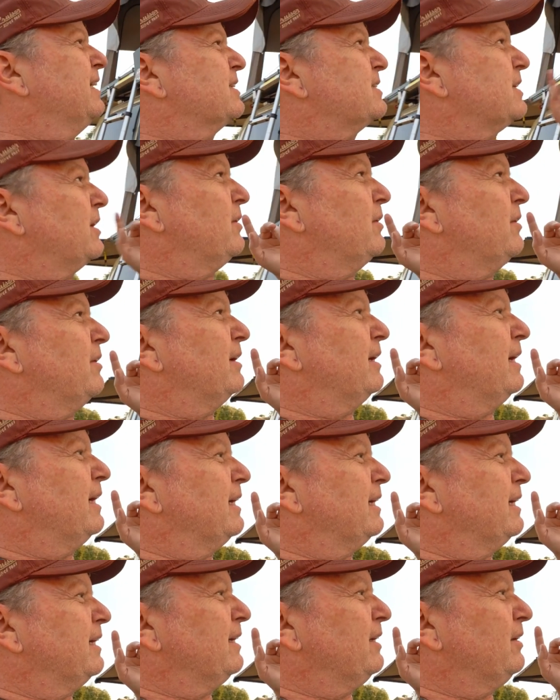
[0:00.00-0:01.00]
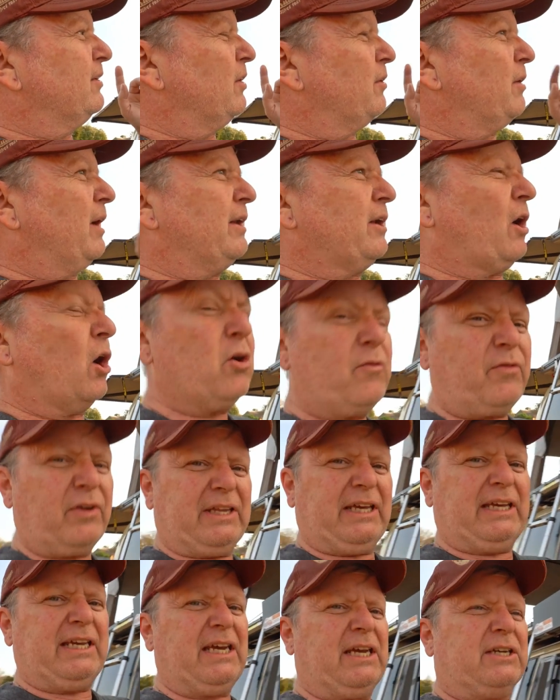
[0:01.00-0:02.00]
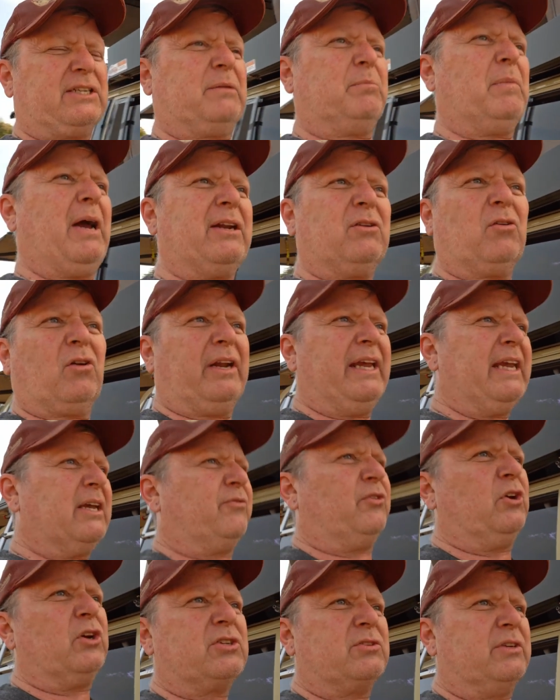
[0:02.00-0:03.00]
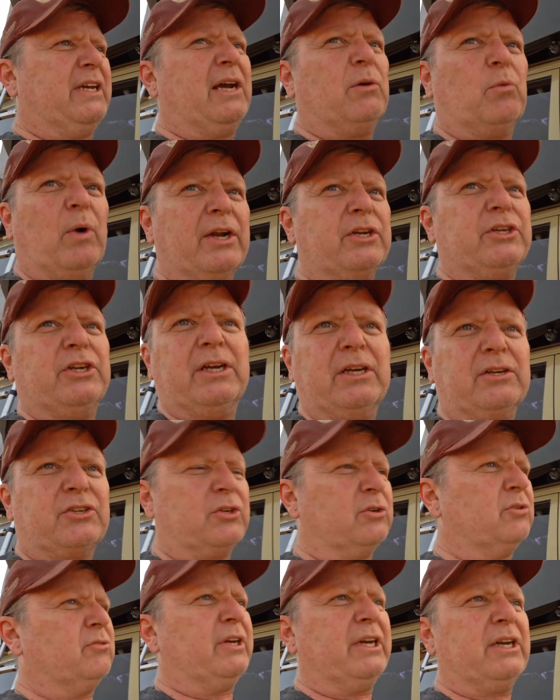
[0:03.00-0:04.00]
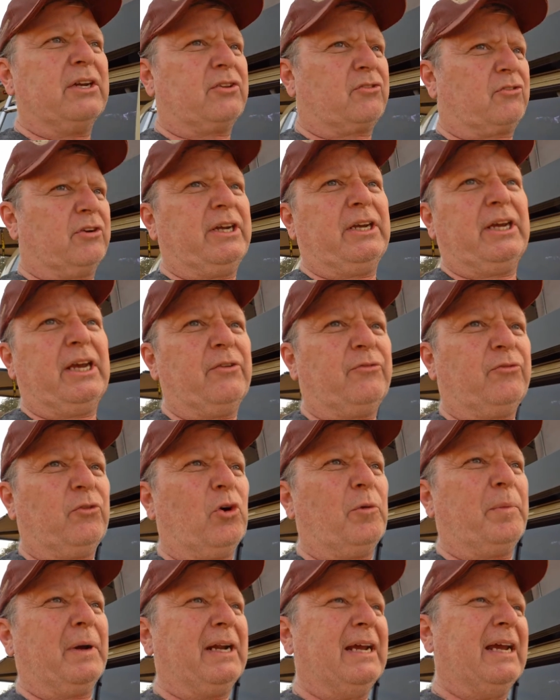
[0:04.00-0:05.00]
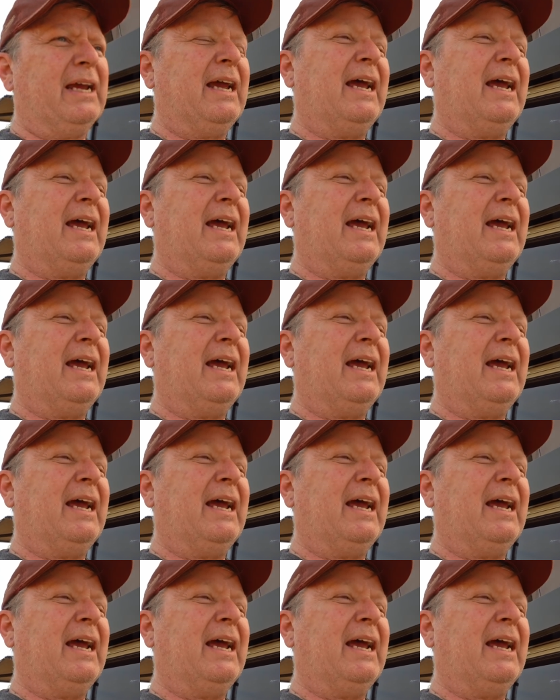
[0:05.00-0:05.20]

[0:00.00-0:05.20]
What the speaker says: So, you know, and over the years, it might not leak first year one, year two, year three, year four, but